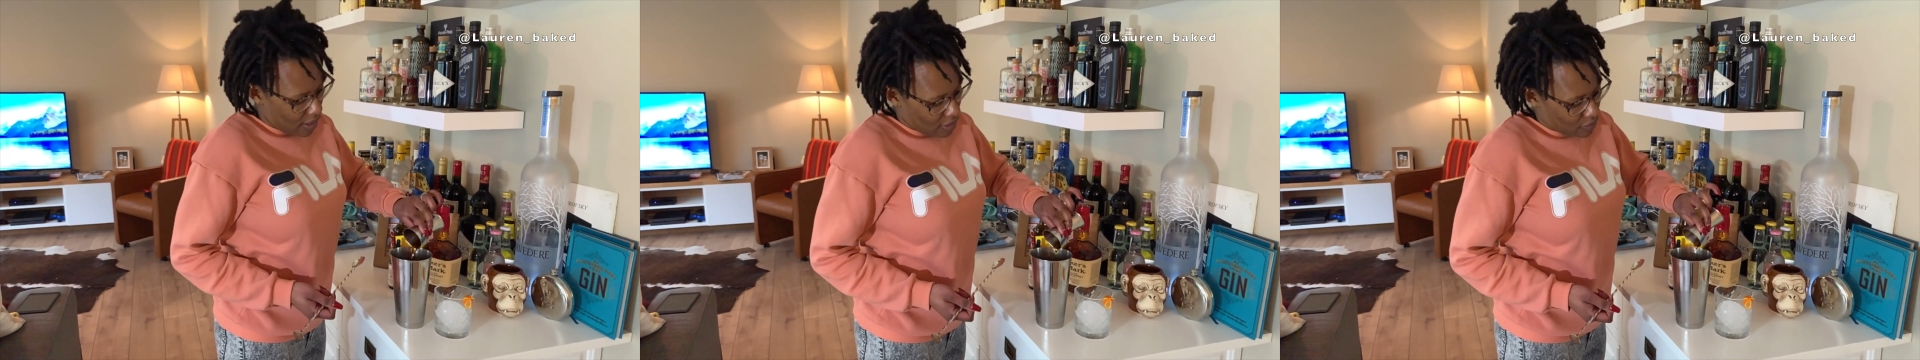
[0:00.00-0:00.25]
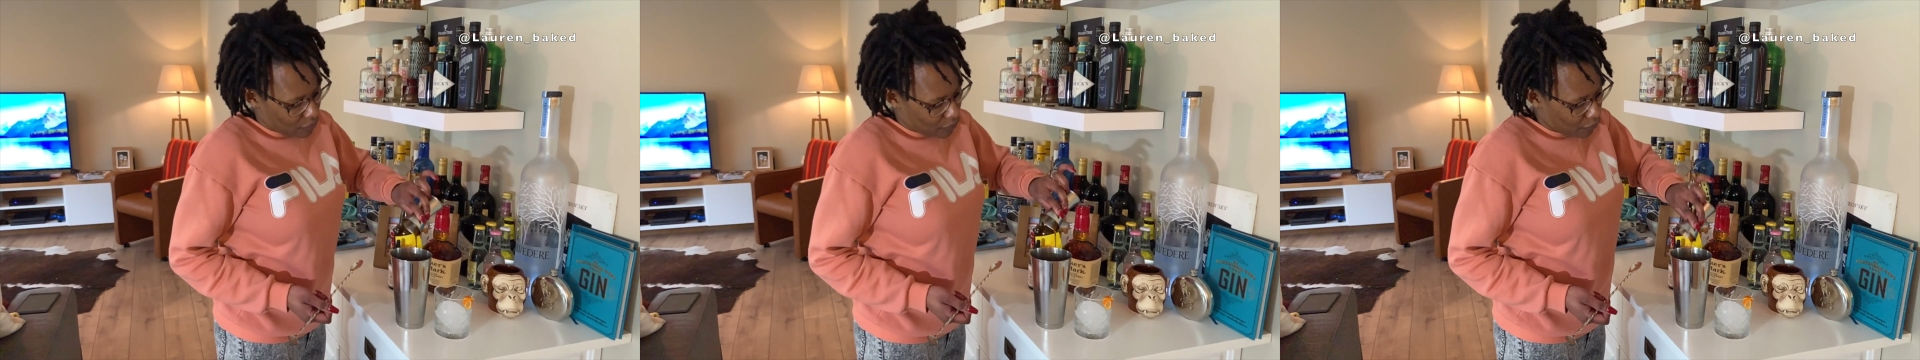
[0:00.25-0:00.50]
I
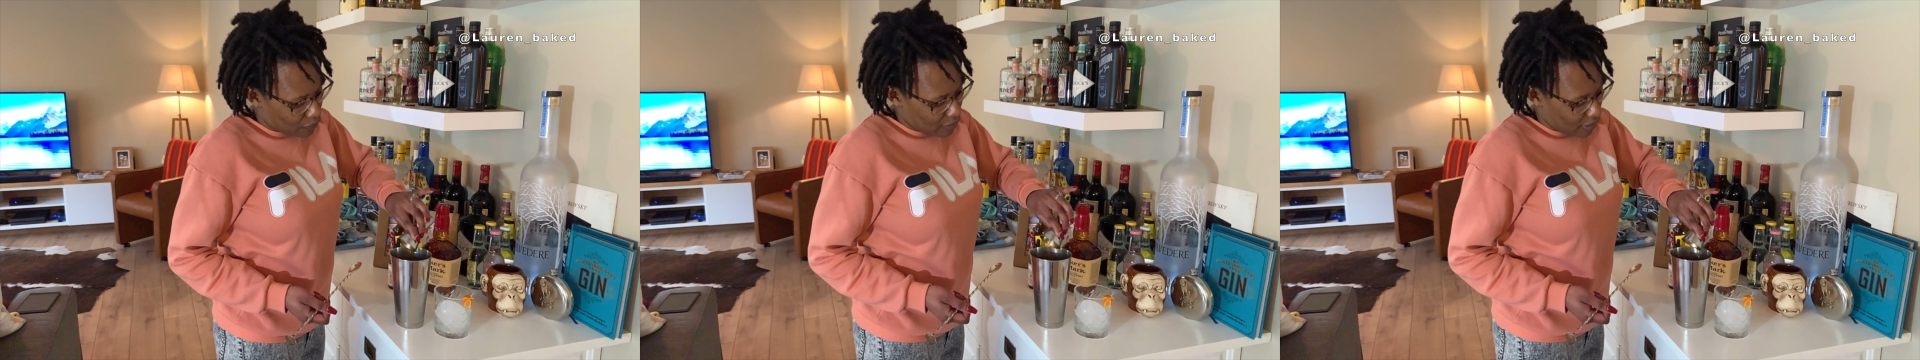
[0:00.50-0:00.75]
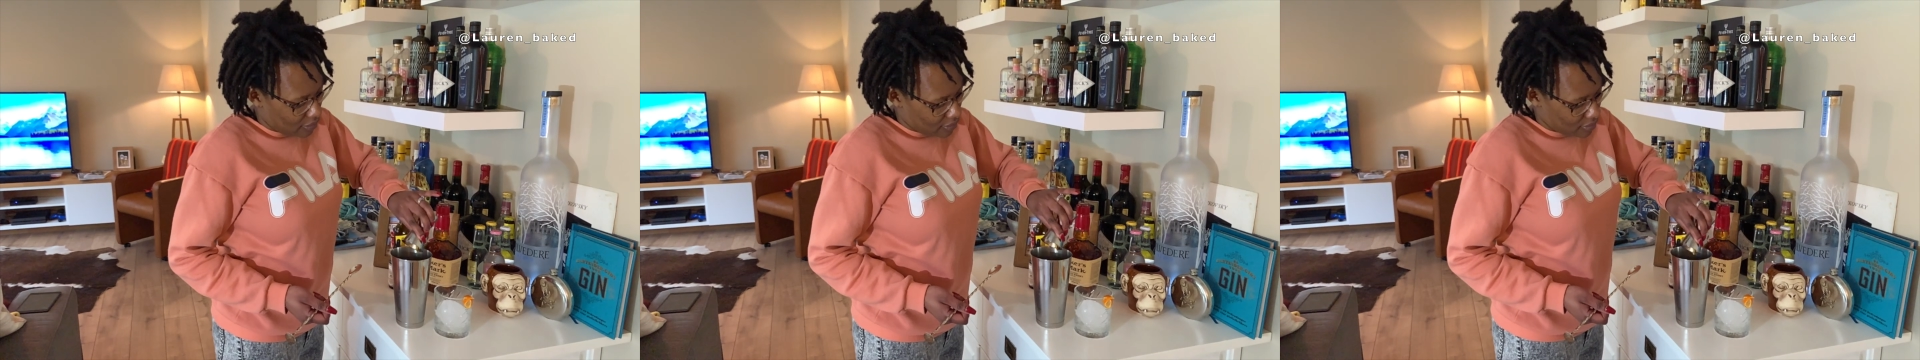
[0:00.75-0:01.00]
use
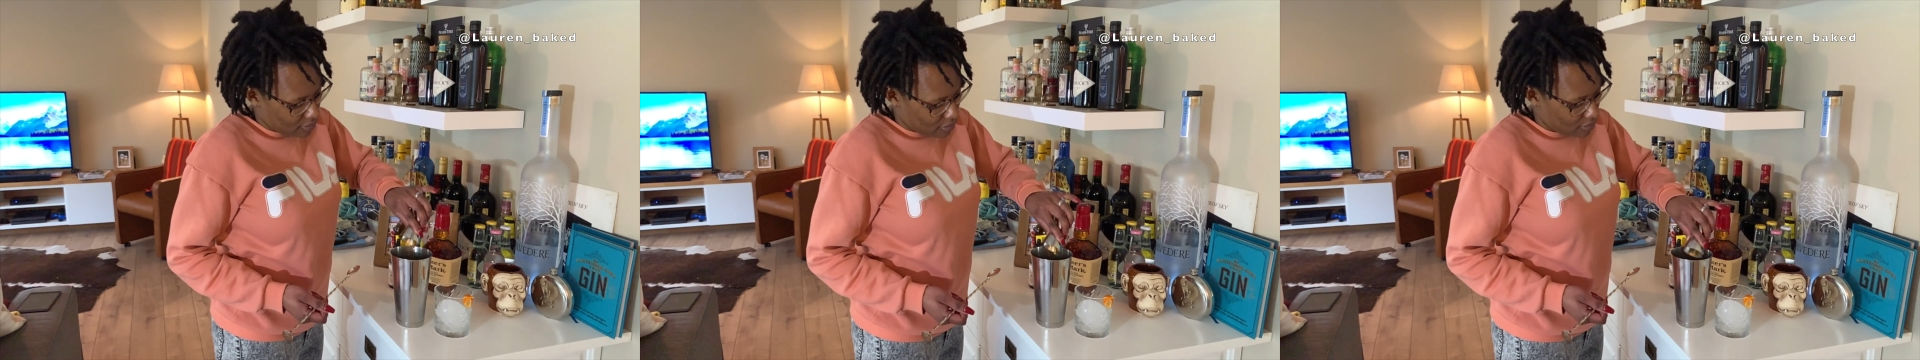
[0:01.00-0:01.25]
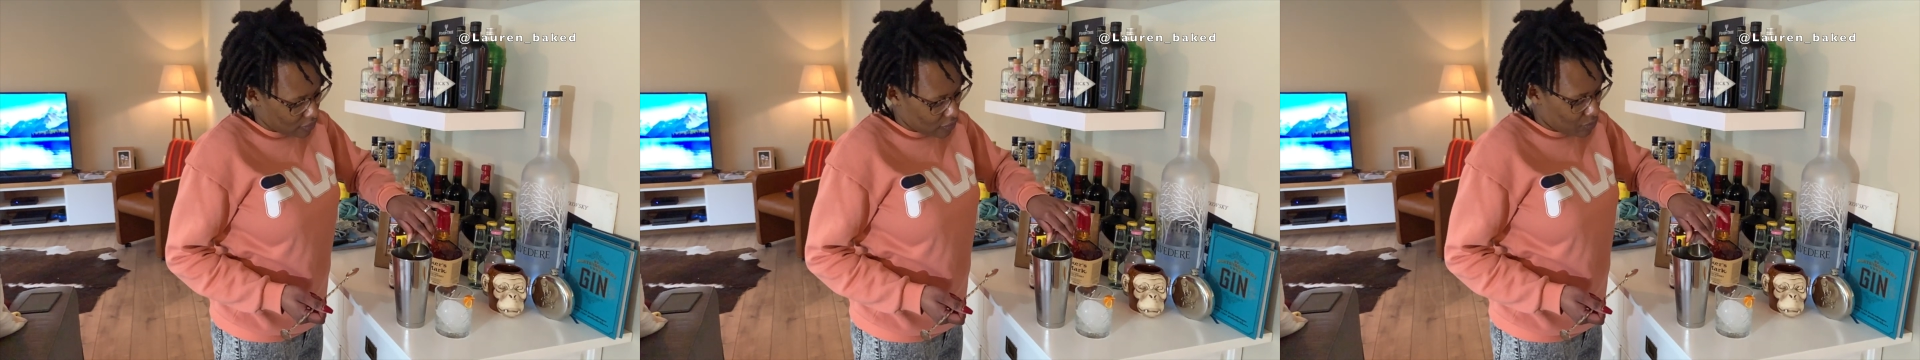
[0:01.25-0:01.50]
15
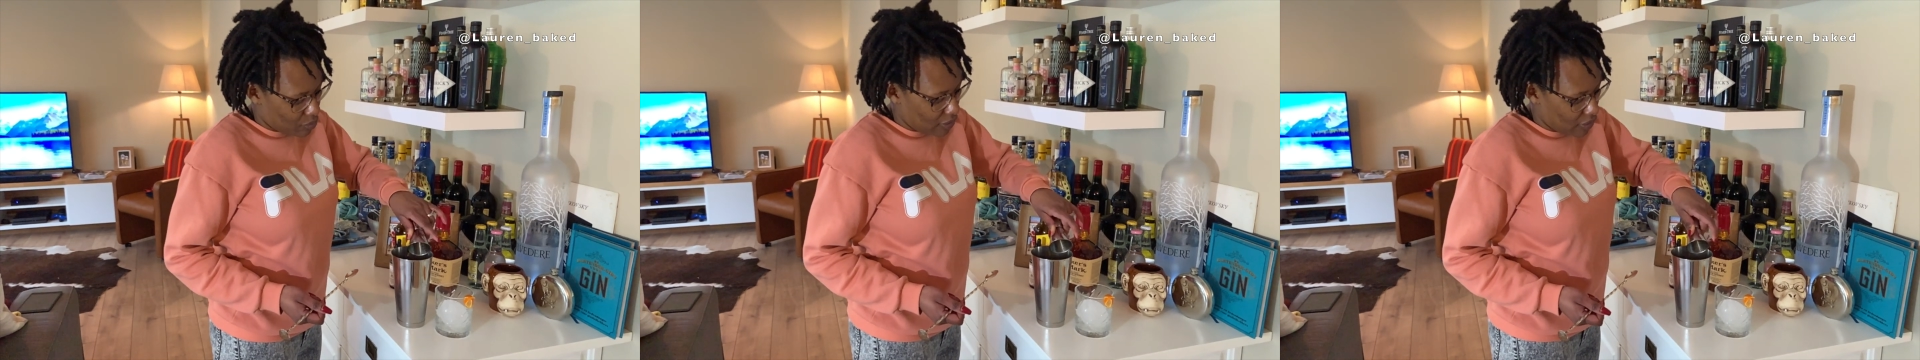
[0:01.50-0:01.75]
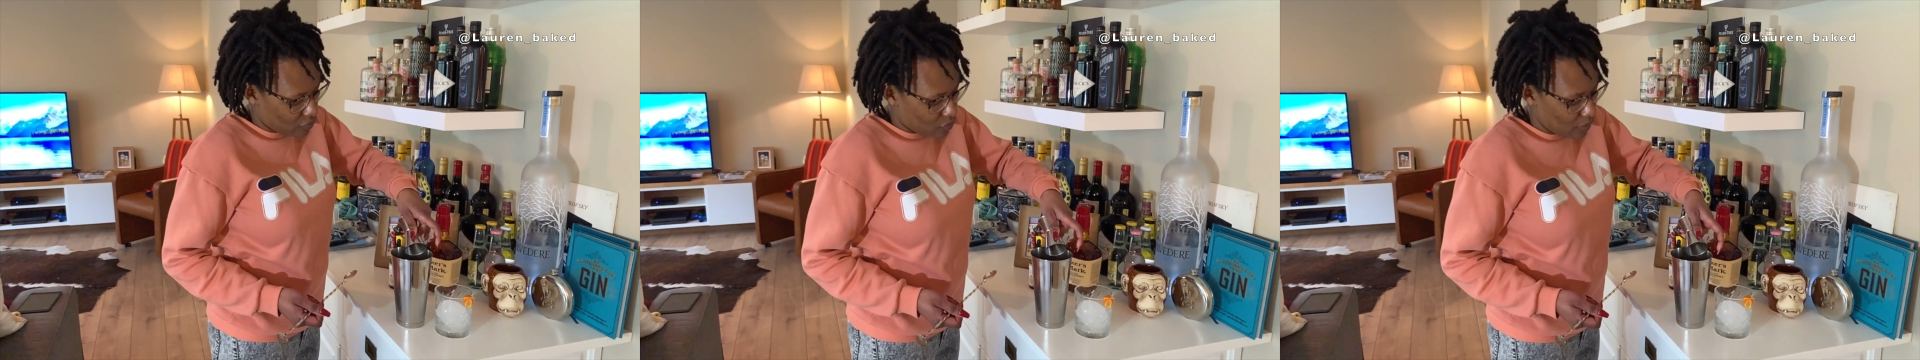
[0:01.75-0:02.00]
because it's
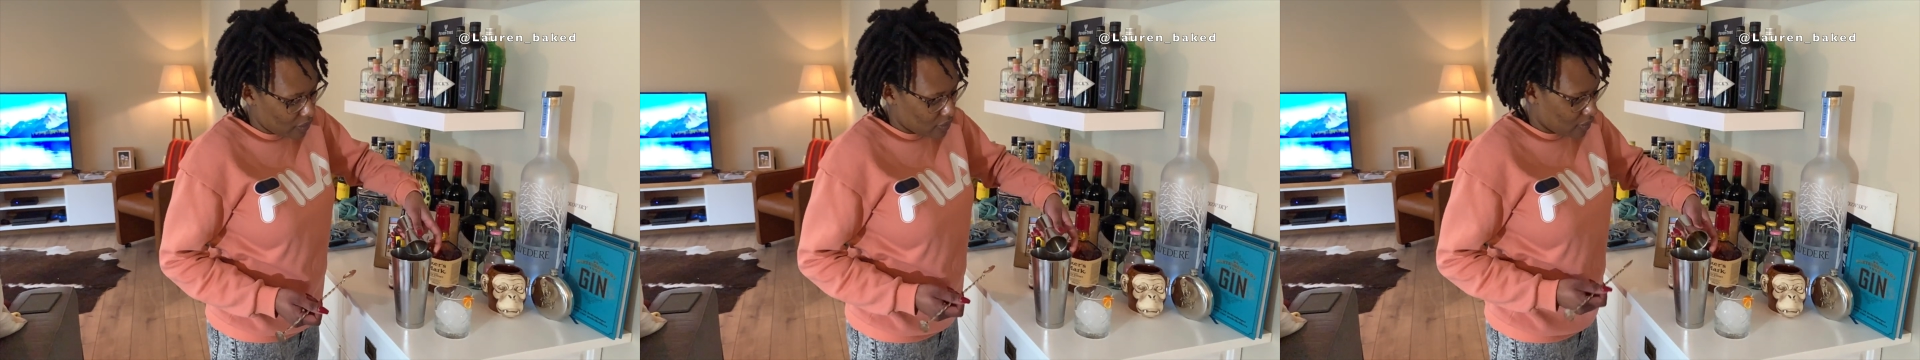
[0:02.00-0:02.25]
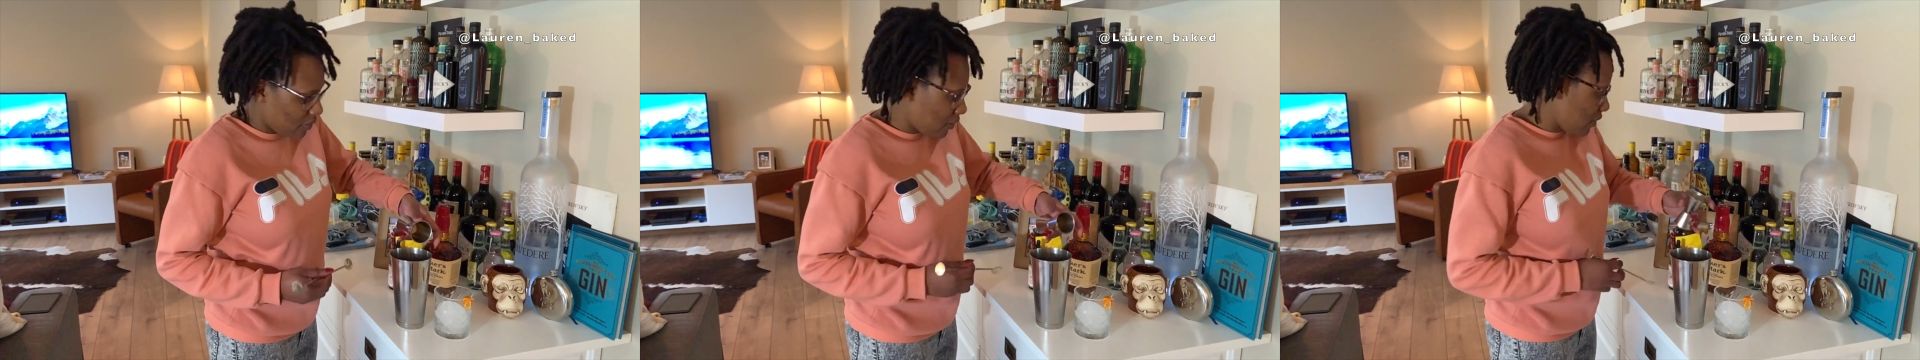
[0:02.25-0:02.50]
pretty sweet.